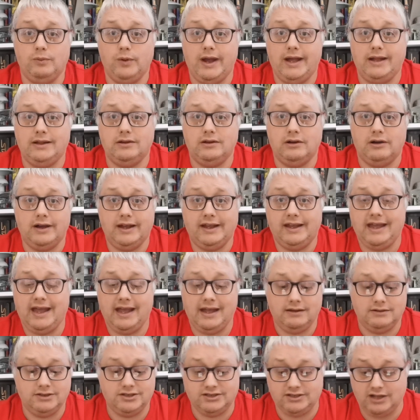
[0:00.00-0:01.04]
when I
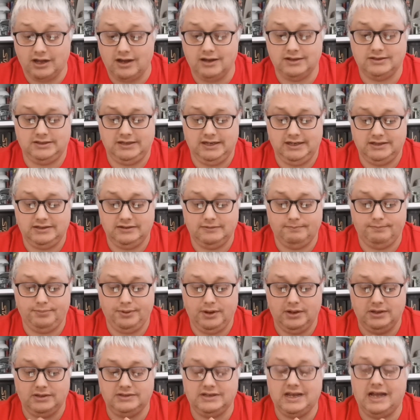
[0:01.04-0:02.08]
get started.
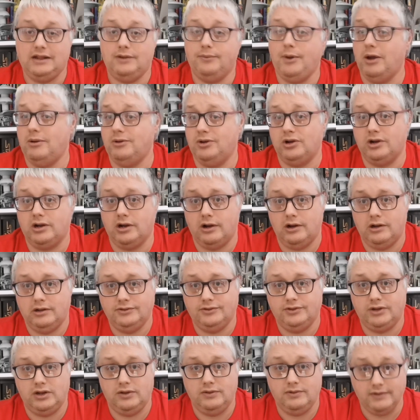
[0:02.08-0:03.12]
But at the moment I
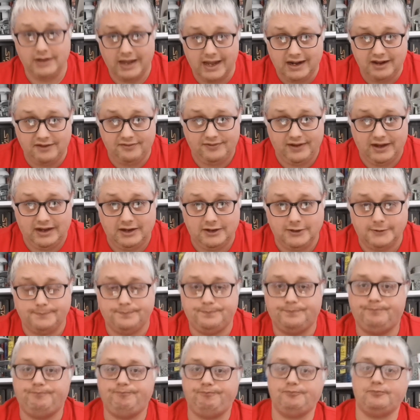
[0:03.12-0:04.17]
can't do anything,
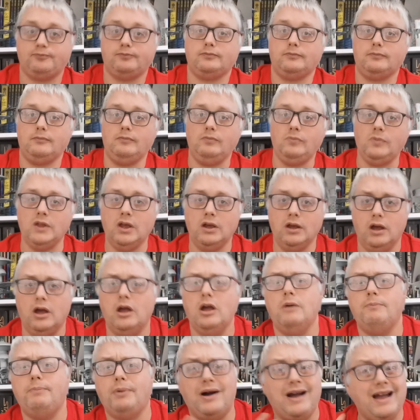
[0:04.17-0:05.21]

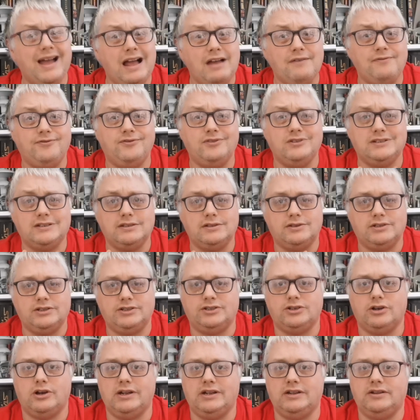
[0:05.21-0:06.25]
but I have
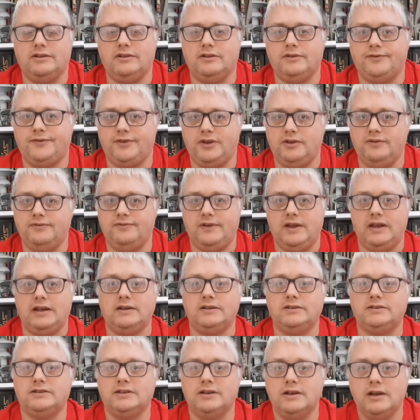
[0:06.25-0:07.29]
decided on a few
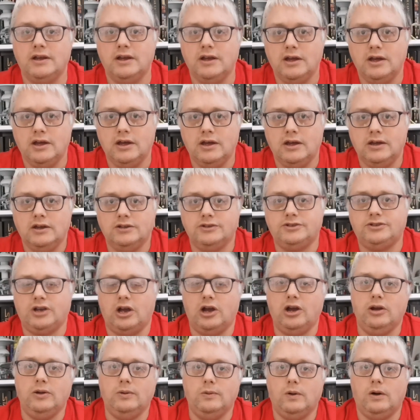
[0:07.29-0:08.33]
things.
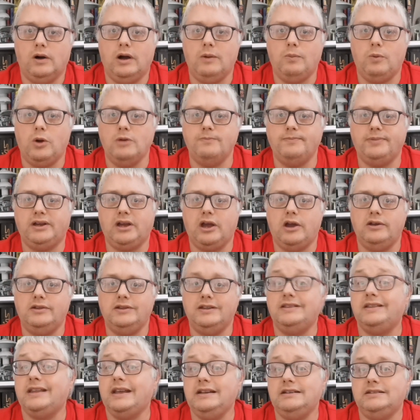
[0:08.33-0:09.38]
So I won't be going
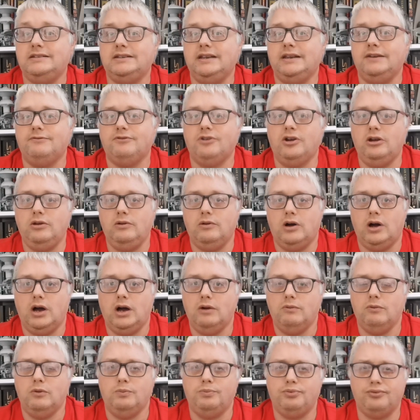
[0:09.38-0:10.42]
the DC route.
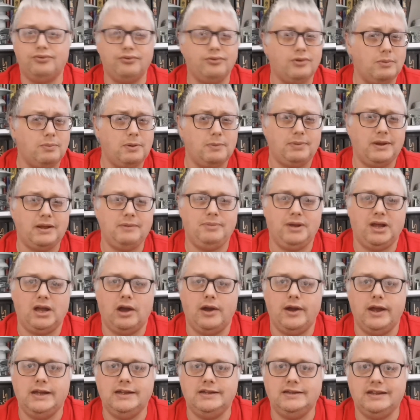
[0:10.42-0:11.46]
I will probably be
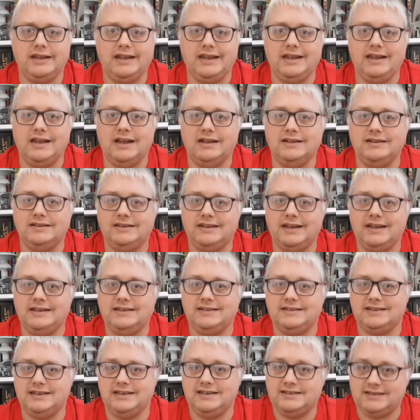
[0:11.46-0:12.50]
going the
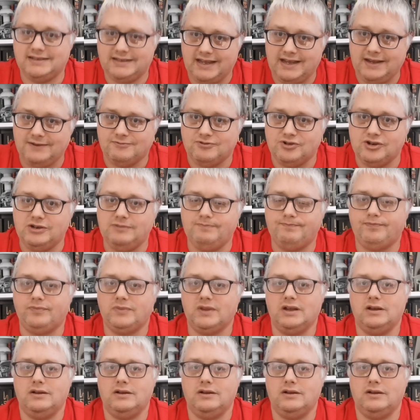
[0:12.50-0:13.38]
DCC route